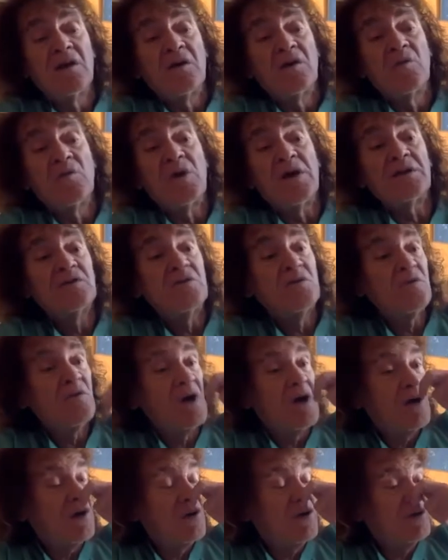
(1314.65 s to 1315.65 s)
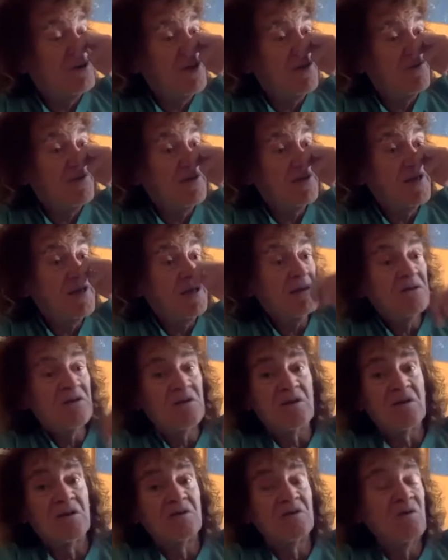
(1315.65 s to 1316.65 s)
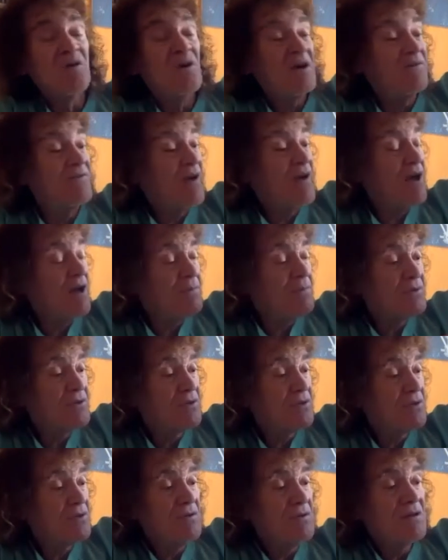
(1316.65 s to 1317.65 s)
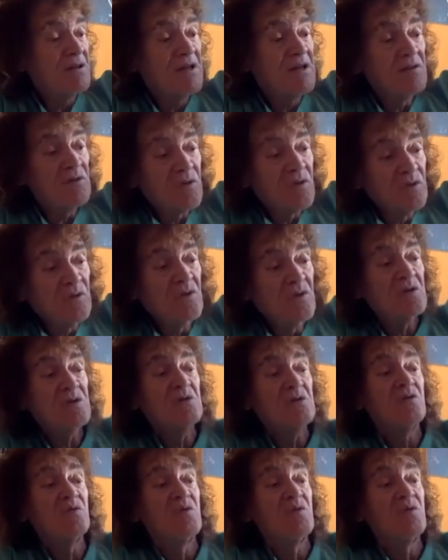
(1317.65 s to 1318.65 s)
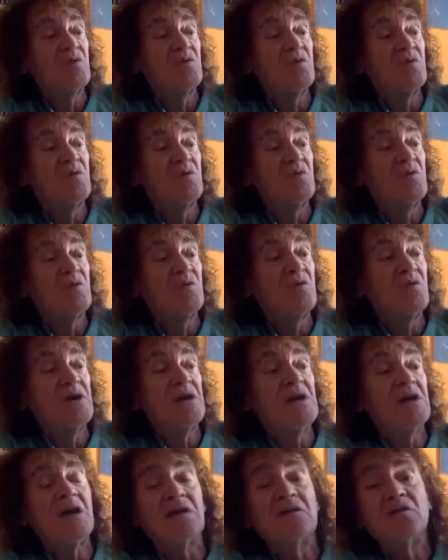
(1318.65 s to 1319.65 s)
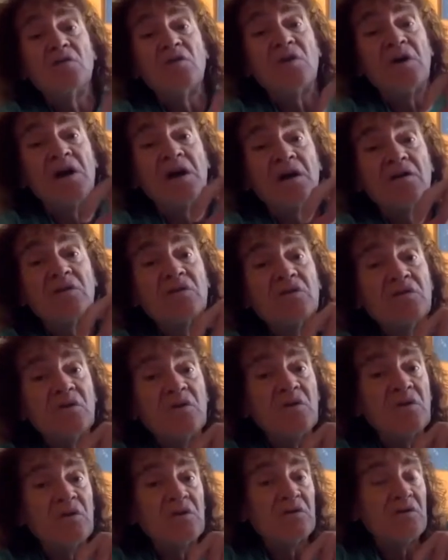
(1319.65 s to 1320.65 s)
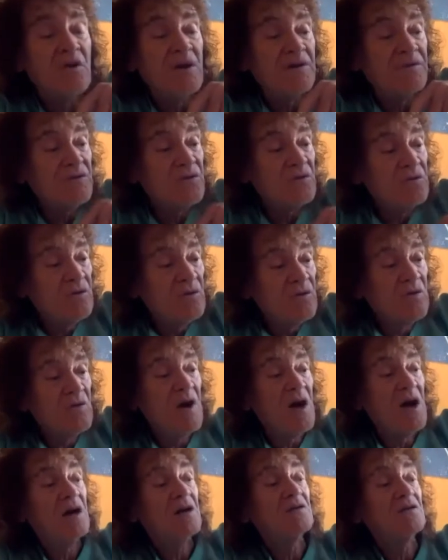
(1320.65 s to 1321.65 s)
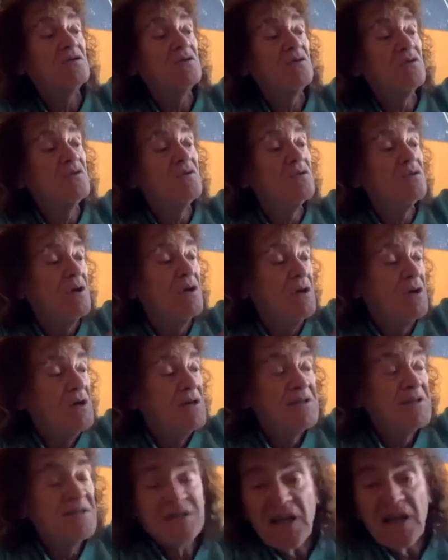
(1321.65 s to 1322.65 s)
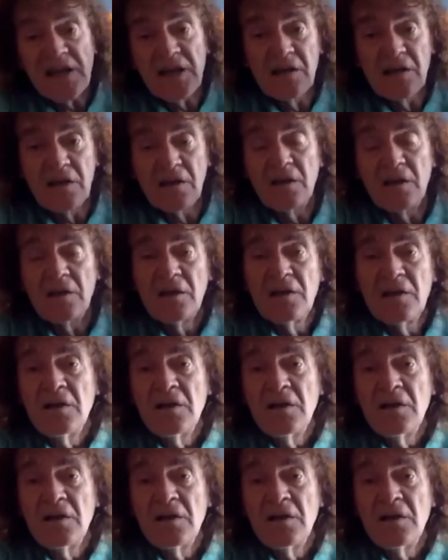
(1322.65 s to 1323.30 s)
when you are a navigator, you have absolutely to know the way, and you have to know how to sail.